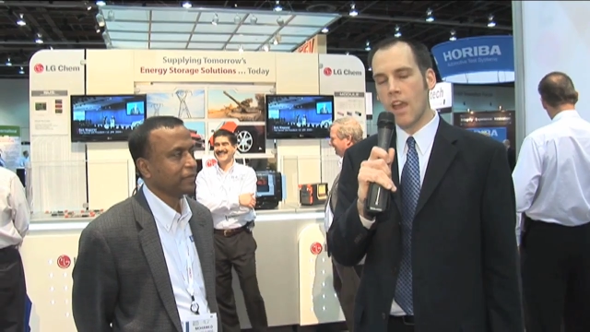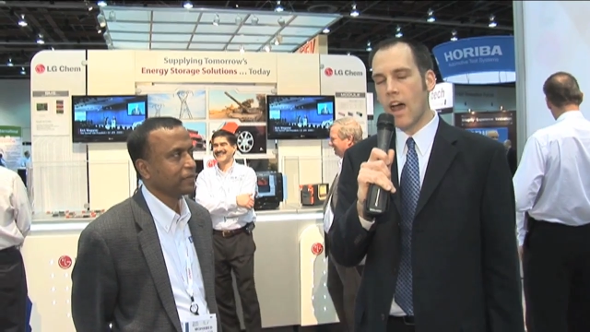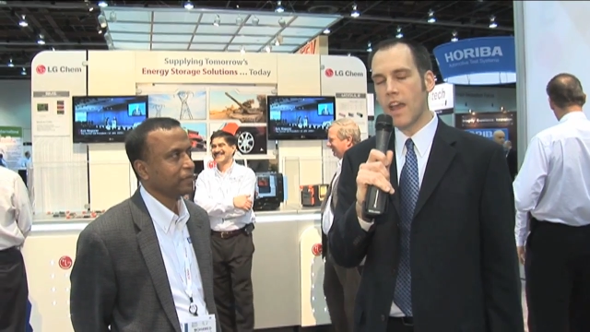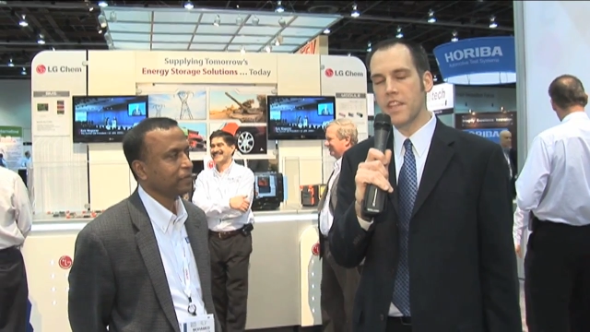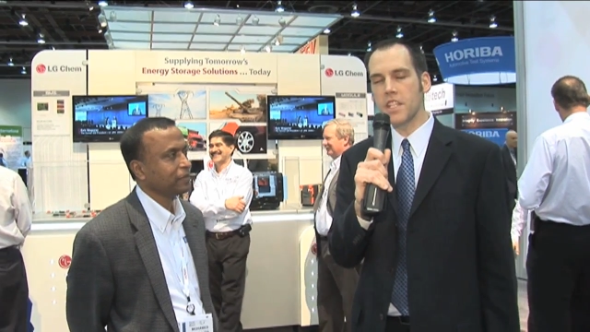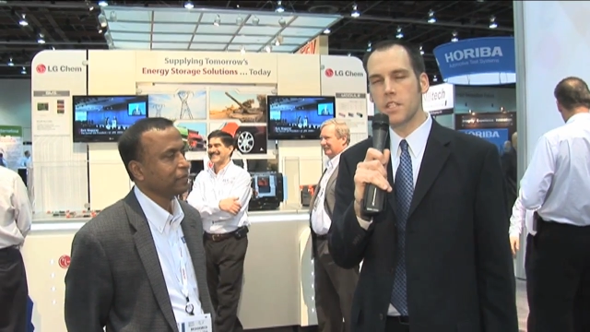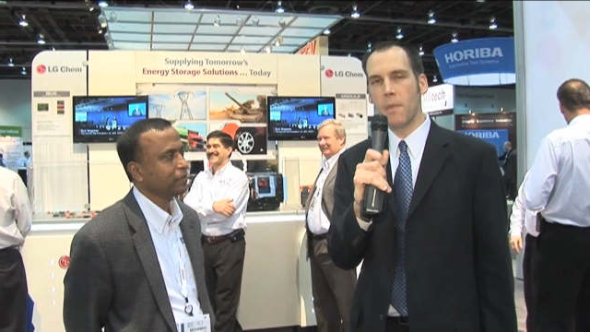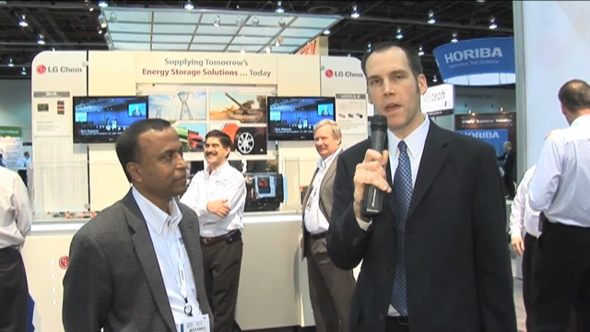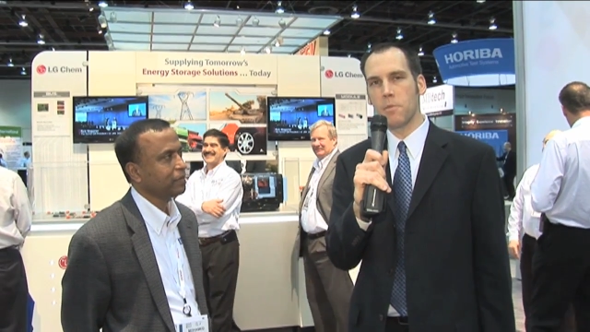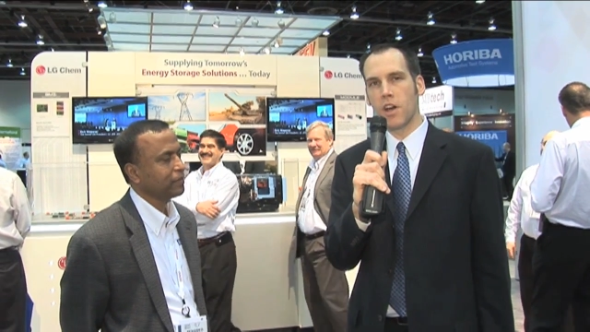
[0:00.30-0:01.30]
Speaker 1: Hi, this is
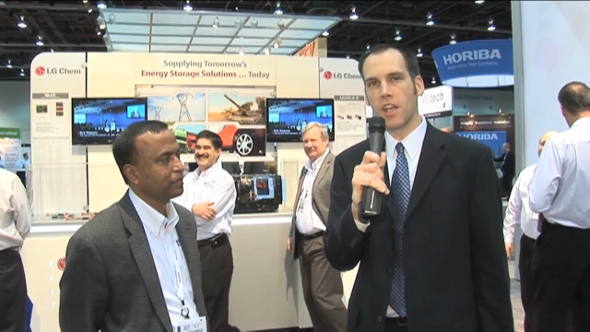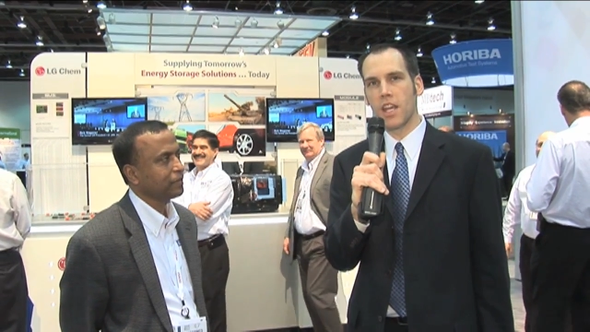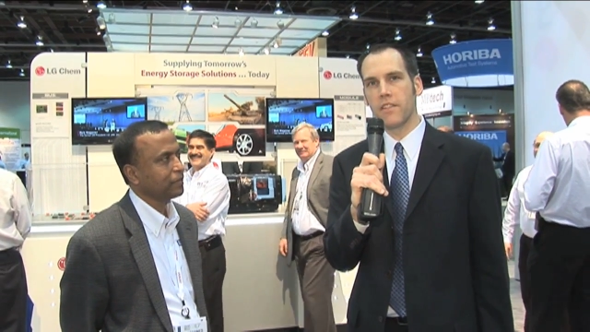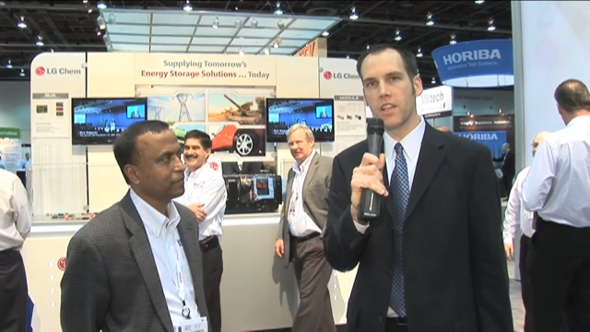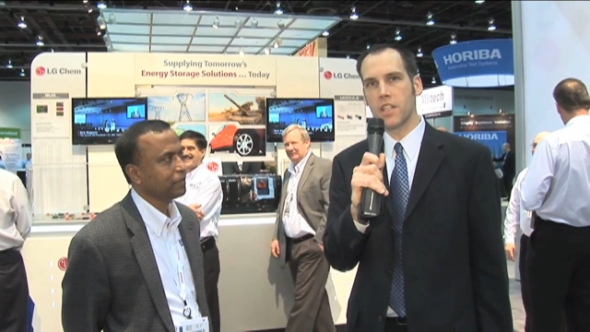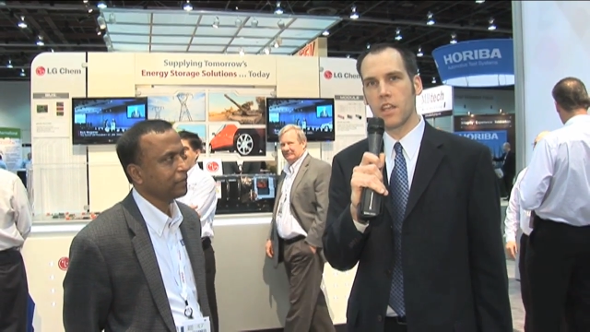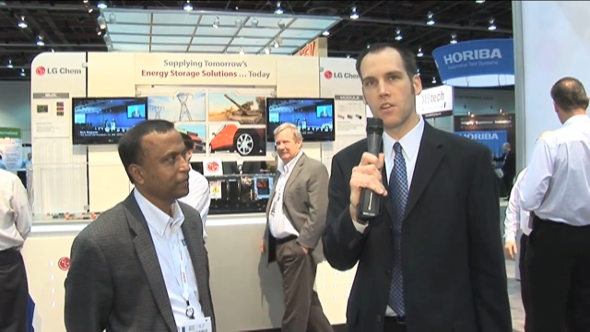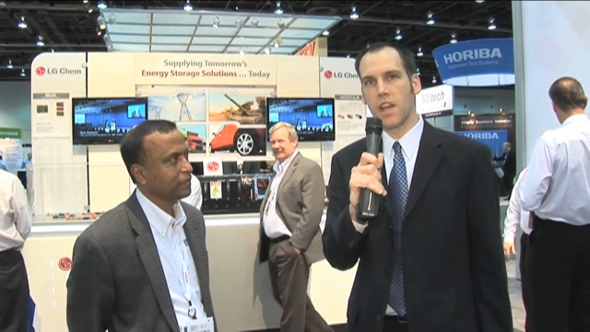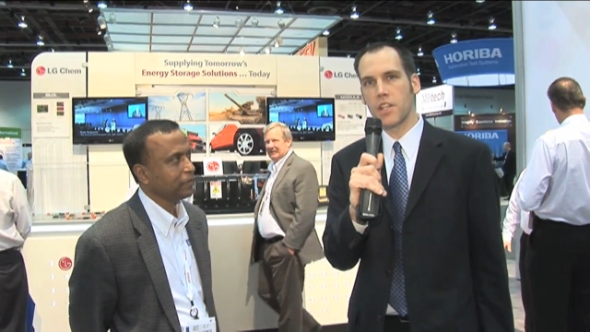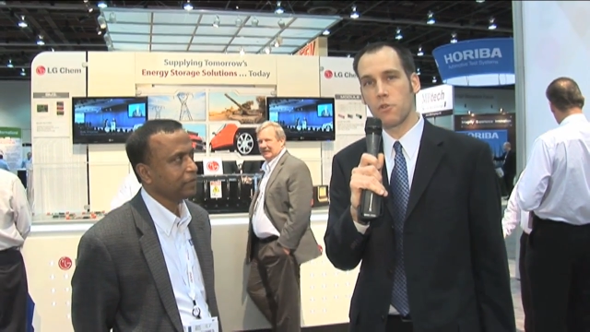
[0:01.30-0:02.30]
Matt Monaghan of SAE
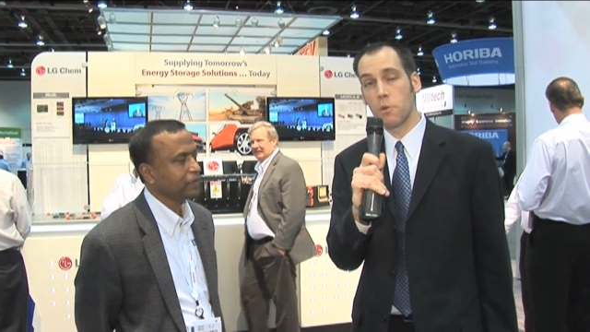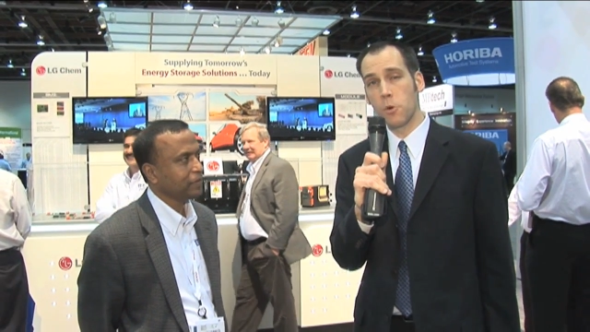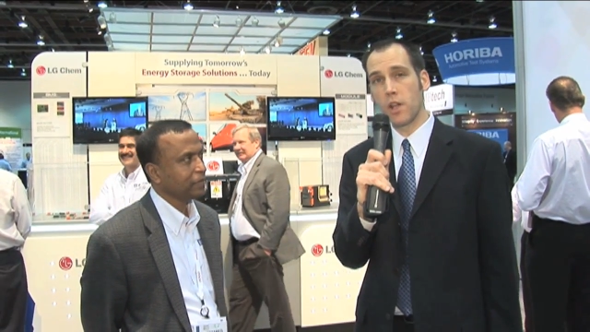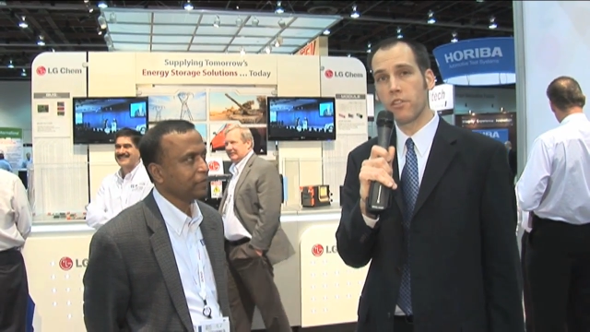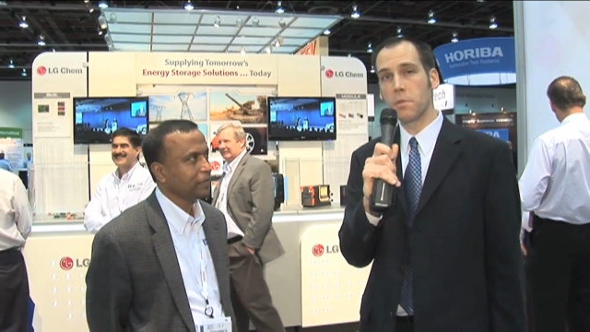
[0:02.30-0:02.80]
International reporting from